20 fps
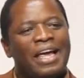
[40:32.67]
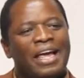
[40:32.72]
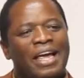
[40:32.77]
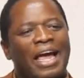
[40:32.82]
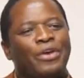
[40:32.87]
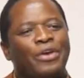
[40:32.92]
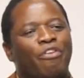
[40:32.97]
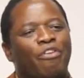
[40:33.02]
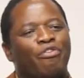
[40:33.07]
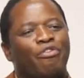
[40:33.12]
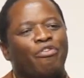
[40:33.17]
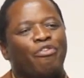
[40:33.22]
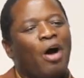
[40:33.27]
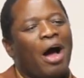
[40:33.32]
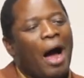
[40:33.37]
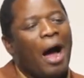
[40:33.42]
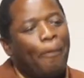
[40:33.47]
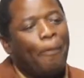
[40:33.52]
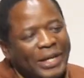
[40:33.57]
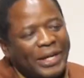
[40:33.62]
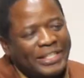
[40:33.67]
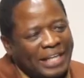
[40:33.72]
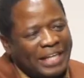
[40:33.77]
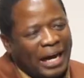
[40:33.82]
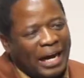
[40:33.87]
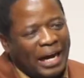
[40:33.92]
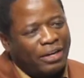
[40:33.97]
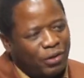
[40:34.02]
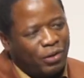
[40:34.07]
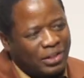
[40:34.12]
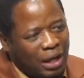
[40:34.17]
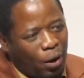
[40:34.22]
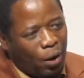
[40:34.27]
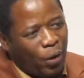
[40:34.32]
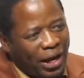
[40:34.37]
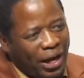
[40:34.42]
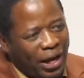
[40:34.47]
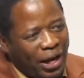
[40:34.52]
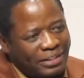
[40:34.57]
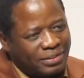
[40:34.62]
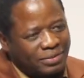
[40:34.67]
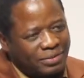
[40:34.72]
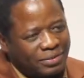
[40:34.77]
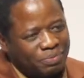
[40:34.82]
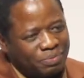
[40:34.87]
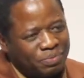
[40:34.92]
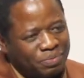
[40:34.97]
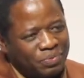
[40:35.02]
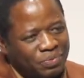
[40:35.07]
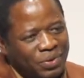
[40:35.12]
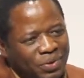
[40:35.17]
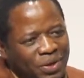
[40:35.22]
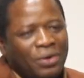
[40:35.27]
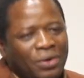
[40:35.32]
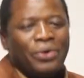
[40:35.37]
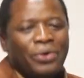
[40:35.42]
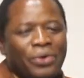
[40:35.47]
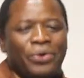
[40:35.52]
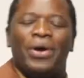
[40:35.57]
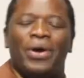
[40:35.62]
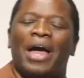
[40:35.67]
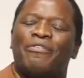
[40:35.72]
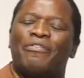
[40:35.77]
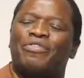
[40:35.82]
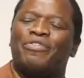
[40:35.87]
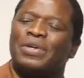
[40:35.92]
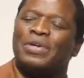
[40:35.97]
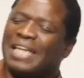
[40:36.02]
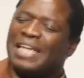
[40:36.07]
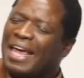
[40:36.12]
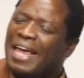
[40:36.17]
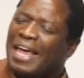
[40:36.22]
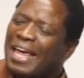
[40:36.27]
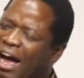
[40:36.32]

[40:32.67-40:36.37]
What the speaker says: and you have no appetite for the word. You have to say,